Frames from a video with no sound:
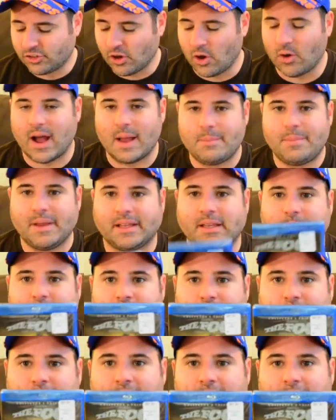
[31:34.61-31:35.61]
So I picked up
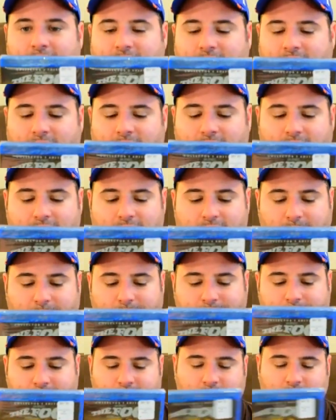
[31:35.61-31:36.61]
The Fog,
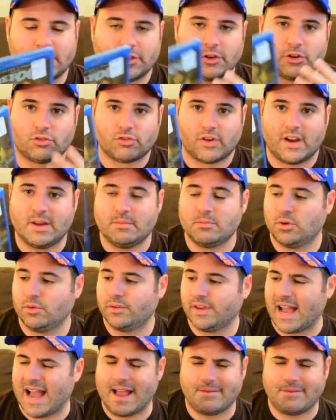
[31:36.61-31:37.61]
um, another great
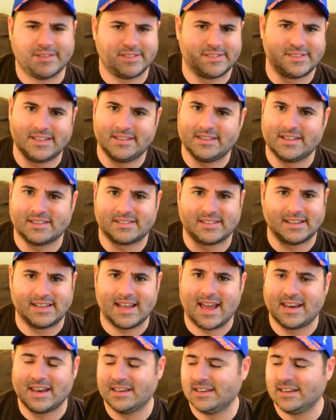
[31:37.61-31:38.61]
movie. I haven't seen this
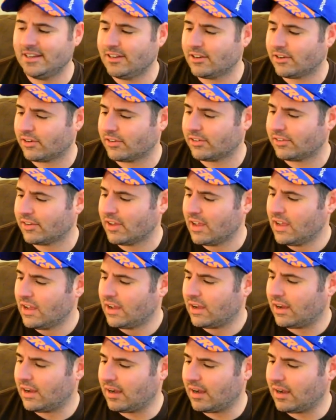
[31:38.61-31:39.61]
again in years.
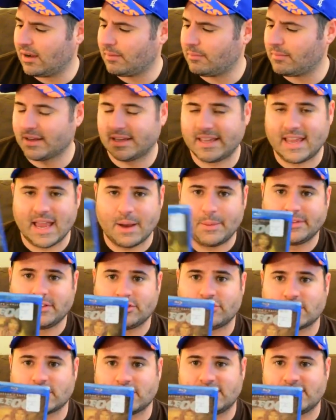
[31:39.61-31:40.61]
Um, can't wait
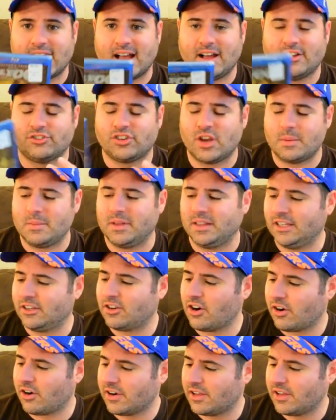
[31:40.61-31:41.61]
to check this out. Jamie Lee
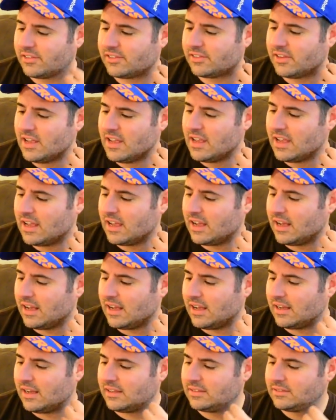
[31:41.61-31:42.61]
Curtis,
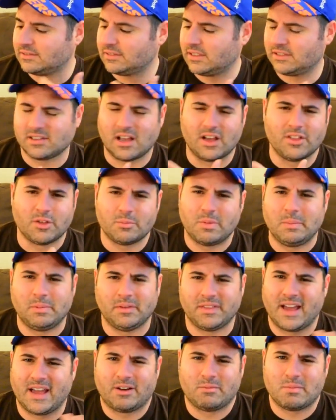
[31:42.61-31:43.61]
uh, other
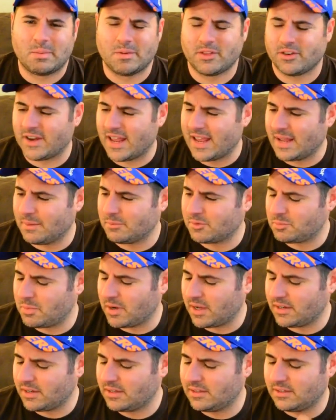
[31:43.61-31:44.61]
people that I don't remember their names,
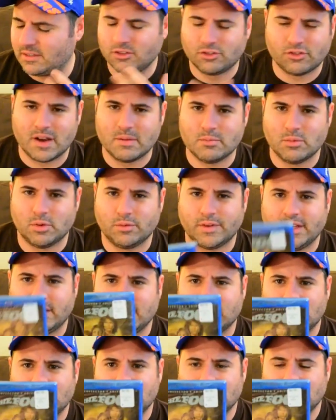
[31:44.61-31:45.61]
but great
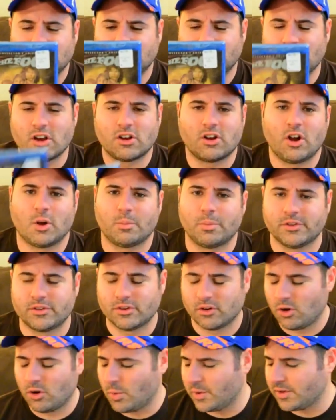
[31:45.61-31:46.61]
movie. John
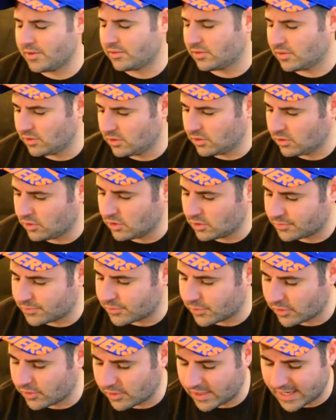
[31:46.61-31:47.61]
Carpenter, always good
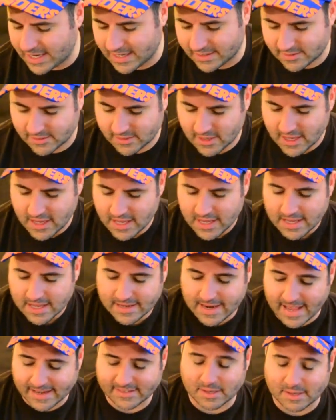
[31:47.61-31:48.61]
for hits.
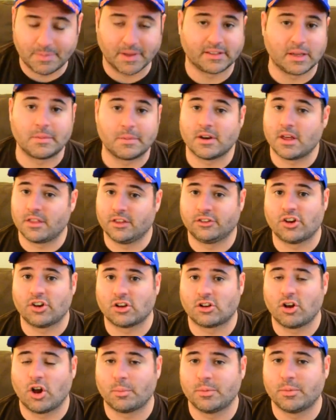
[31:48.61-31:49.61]
Next, I picked up another
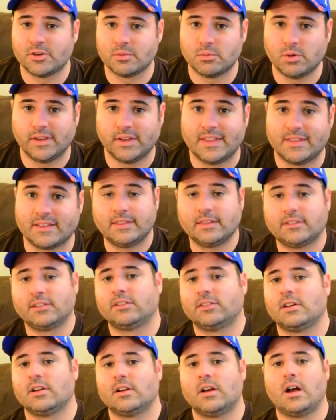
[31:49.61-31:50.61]
John Carpenter movie, and this
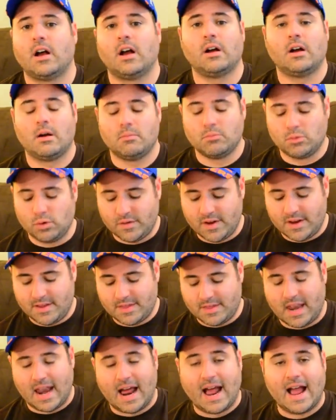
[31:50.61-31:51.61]
is a, a, a movie
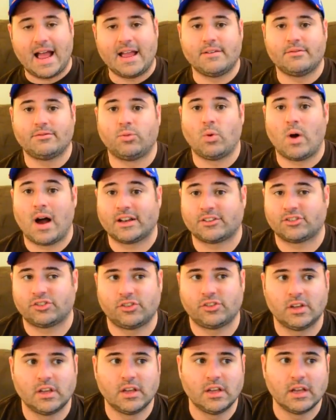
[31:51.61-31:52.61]
that I've
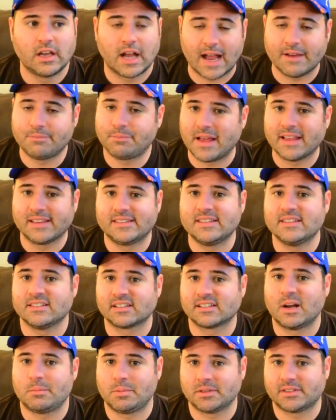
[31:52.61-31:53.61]
watched. I've probably seen
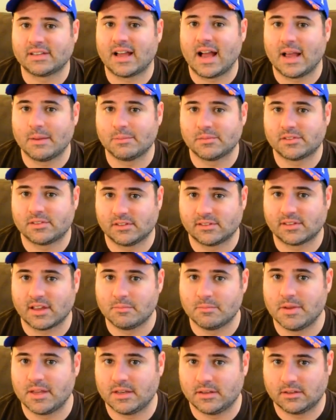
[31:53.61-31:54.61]
this a couple times since
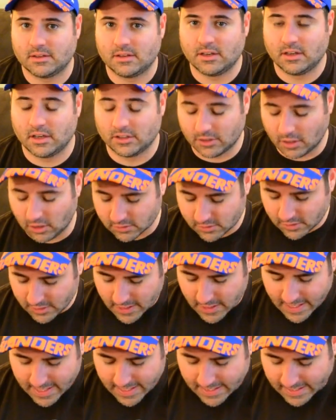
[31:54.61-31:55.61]
I've been an adult.
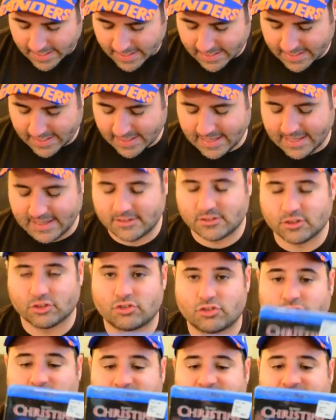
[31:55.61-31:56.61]
It is
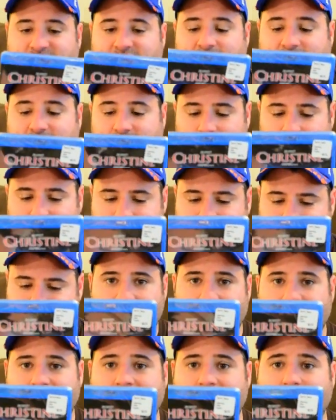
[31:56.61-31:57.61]
Christine.
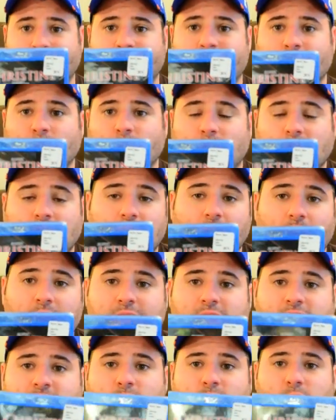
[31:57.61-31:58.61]
I absolutely
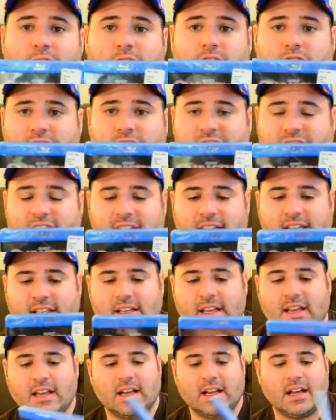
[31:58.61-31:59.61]
love this movie, Christine.